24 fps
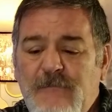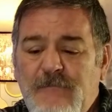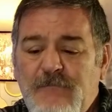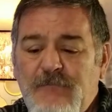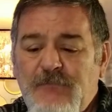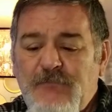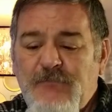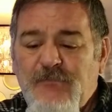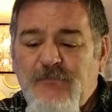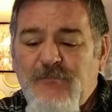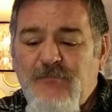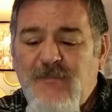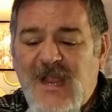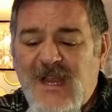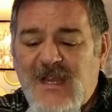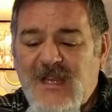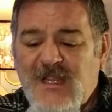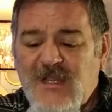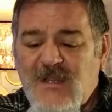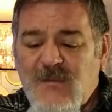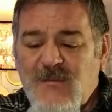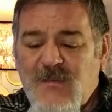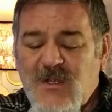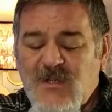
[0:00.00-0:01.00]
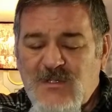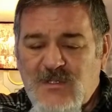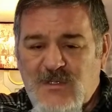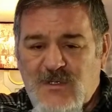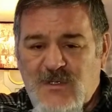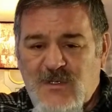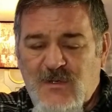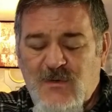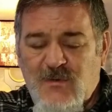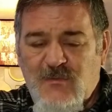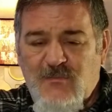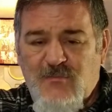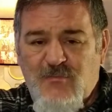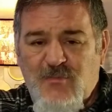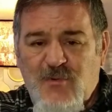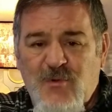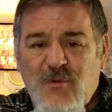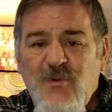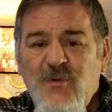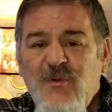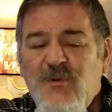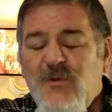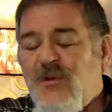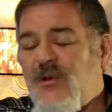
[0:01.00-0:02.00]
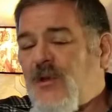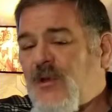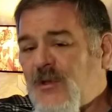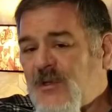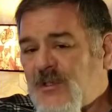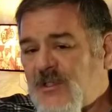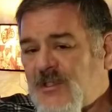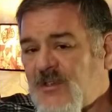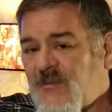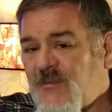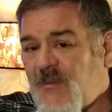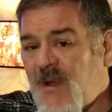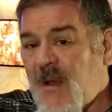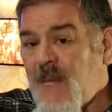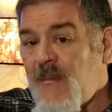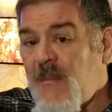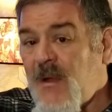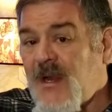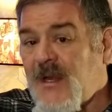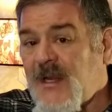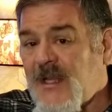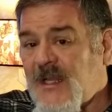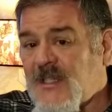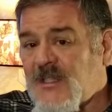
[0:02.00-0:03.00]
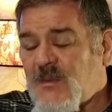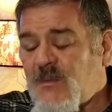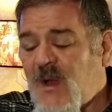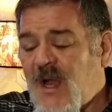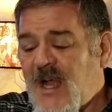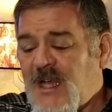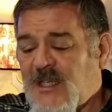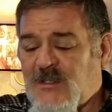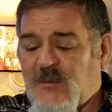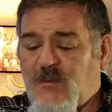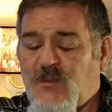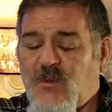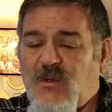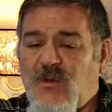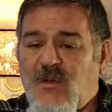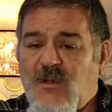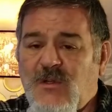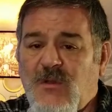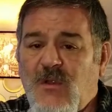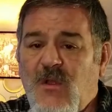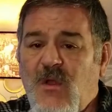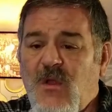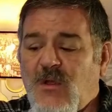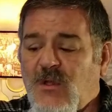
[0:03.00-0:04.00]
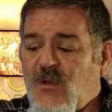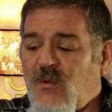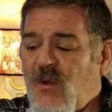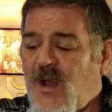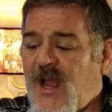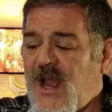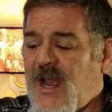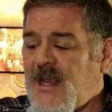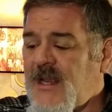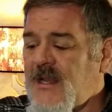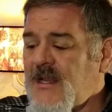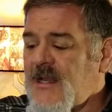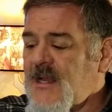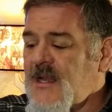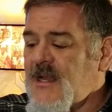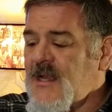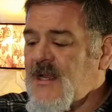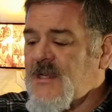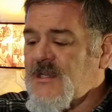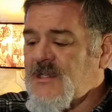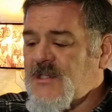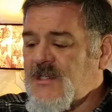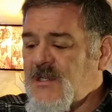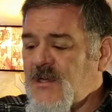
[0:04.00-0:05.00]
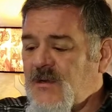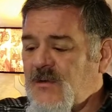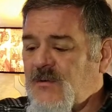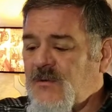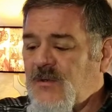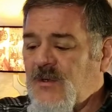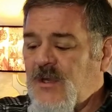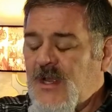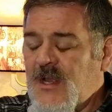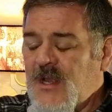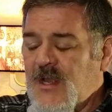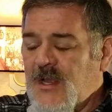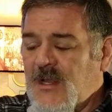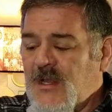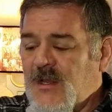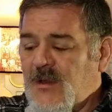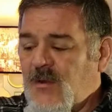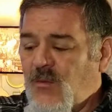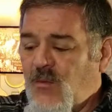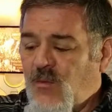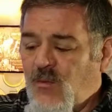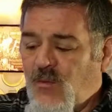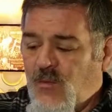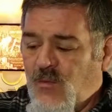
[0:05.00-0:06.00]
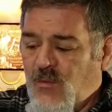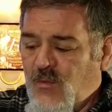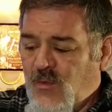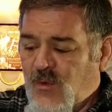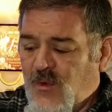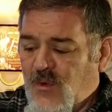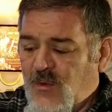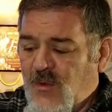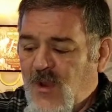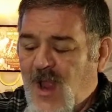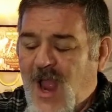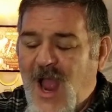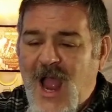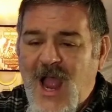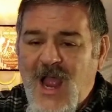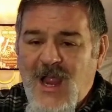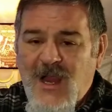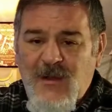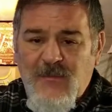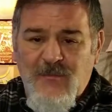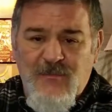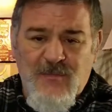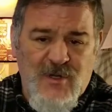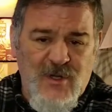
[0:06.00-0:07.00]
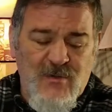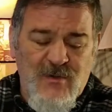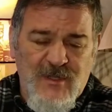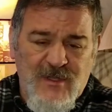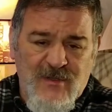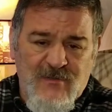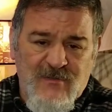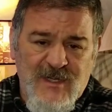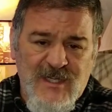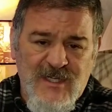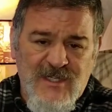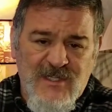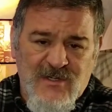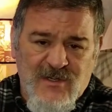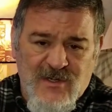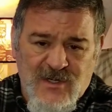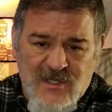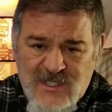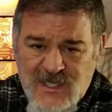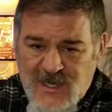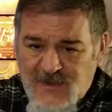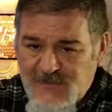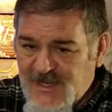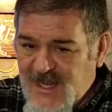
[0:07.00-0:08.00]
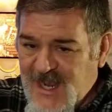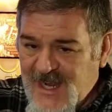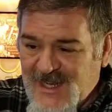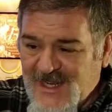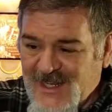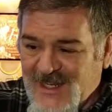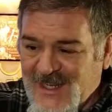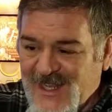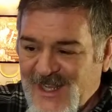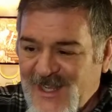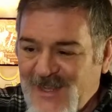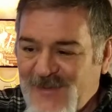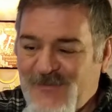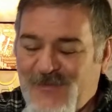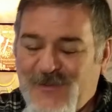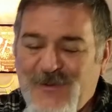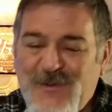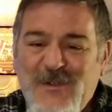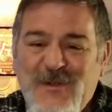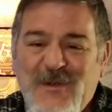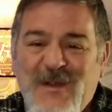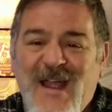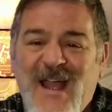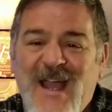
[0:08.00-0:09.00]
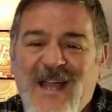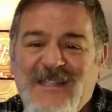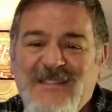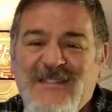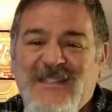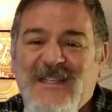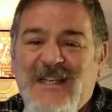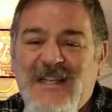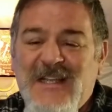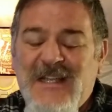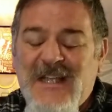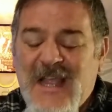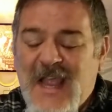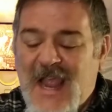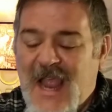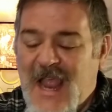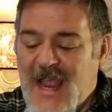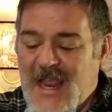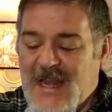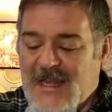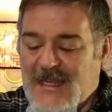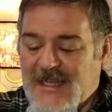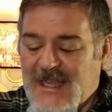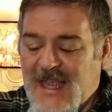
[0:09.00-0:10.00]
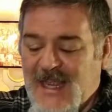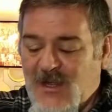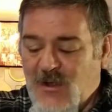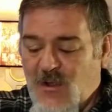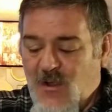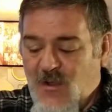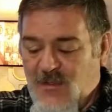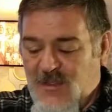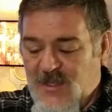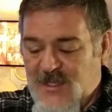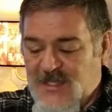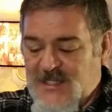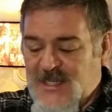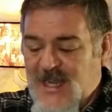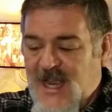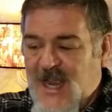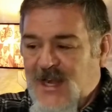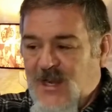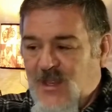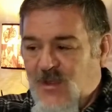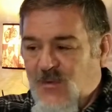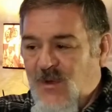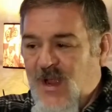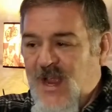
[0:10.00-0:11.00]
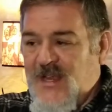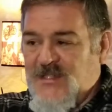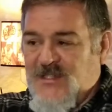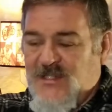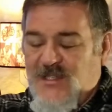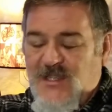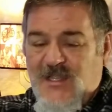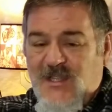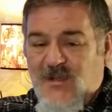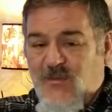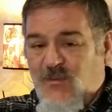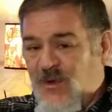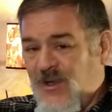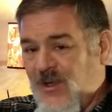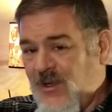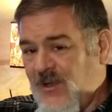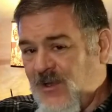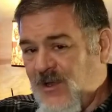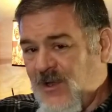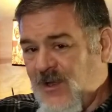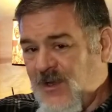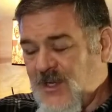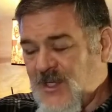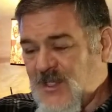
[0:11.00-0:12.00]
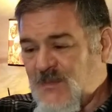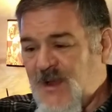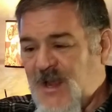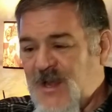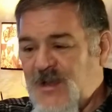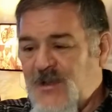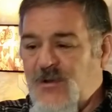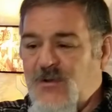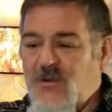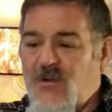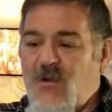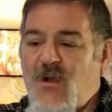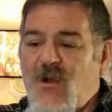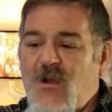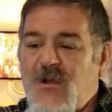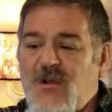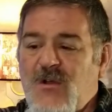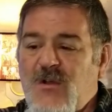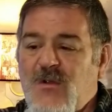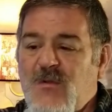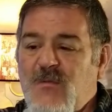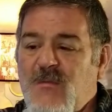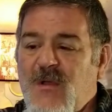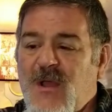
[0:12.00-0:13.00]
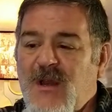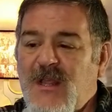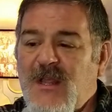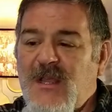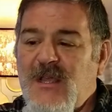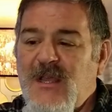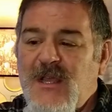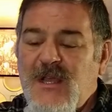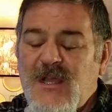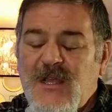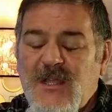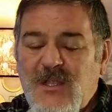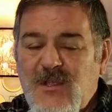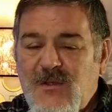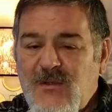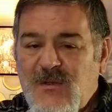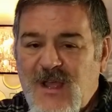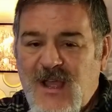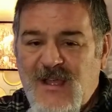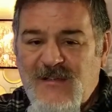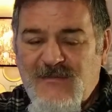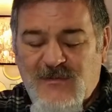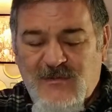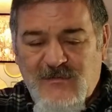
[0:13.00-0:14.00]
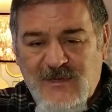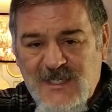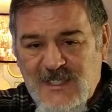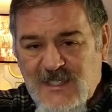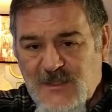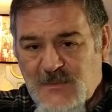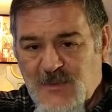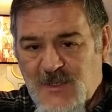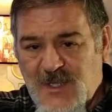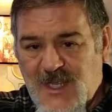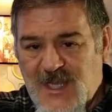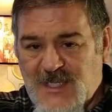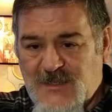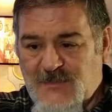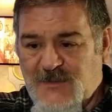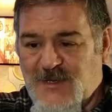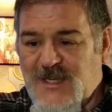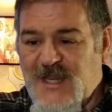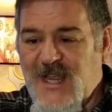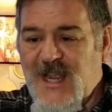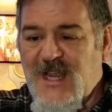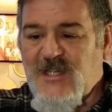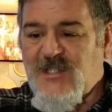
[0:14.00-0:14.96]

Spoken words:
making the most prudent use of my money as possible along the way. So I'm doing the research, I'm taking the hit for you guys and getting all this out of the way so that when you go to spend your hard-earned money, you have a reasonable expectation of